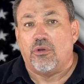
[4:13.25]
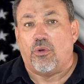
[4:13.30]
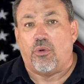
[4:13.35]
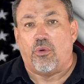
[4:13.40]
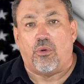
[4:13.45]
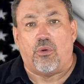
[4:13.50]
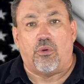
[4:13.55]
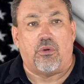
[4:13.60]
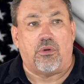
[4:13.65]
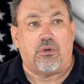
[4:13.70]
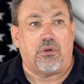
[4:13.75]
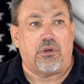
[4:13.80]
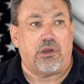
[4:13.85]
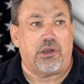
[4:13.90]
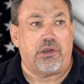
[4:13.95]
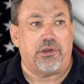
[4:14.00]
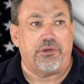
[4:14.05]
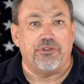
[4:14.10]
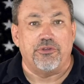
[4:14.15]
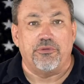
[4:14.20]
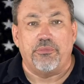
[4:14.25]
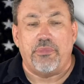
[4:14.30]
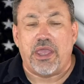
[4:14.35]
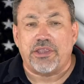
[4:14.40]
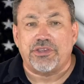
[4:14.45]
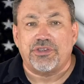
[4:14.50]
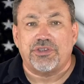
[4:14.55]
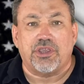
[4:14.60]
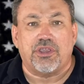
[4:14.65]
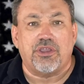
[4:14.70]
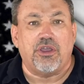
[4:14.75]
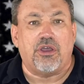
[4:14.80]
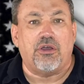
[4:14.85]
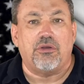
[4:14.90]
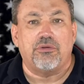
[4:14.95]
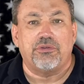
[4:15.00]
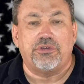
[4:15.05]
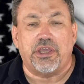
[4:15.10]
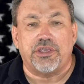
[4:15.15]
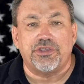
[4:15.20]
or New
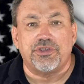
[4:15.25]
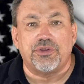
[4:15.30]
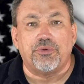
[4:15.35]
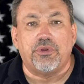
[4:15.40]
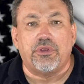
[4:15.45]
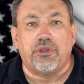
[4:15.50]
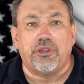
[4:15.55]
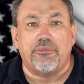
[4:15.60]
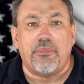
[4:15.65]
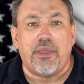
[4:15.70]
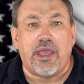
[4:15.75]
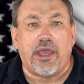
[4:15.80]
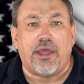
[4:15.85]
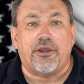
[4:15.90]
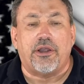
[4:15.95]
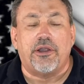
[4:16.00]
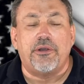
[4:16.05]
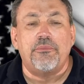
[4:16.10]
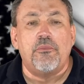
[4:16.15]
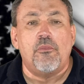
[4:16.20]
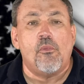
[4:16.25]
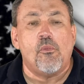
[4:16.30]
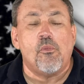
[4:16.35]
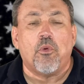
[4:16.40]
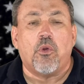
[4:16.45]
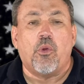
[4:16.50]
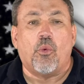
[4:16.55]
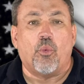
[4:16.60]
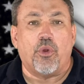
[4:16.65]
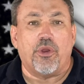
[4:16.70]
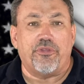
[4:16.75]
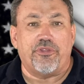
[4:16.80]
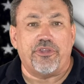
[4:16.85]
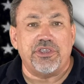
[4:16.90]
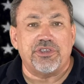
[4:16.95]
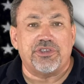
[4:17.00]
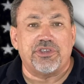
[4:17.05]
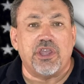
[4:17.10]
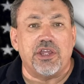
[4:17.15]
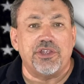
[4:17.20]
Mexico, doesn't really matter, where
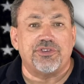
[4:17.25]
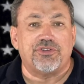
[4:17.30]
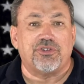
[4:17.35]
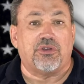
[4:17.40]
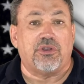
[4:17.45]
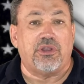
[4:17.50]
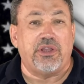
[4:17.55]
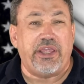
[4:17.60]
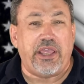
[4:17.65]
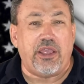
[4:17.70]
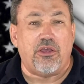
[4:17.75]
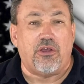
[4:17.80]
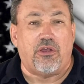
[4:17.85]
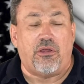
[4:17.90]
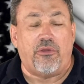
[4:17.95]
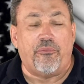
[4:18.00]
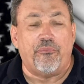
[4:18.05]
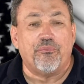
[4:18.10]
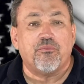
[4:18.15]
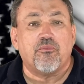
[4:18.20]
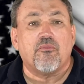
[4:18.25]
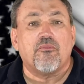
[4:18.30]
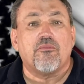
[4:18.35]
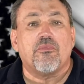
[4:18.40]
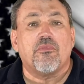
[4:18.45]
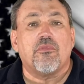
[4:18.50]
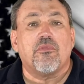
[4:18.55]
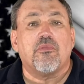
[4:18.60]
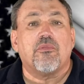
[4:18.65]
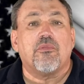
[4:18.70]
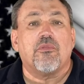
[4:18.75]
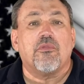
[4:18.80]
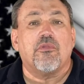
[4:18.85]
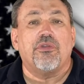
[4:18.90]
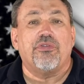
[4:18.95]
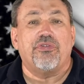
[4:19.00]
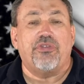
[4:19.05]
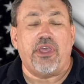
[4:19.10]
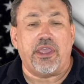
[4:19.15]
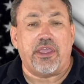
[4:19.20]
these guns are legal,
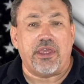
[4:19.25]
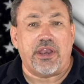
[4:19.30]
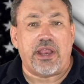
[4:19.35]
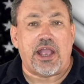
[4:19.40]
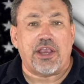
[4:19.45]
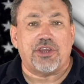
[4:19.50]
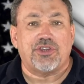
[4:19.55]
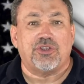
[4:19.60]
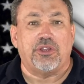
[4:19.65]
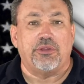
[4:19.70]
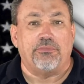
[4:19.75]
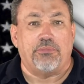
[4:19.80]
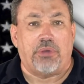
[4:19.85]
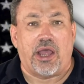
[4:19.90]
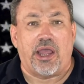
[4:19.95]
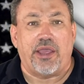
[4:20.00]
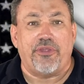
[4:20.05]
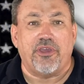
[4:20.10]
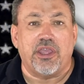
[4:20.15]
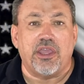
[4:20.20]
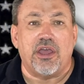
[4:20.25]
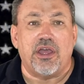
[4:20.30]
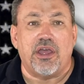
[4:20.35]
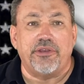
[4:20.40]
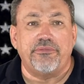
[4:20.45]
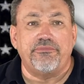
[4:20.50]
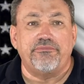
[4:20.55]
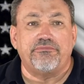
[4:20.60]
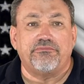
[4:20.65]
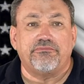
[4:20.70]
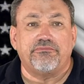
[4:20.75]
they could actually buy the gun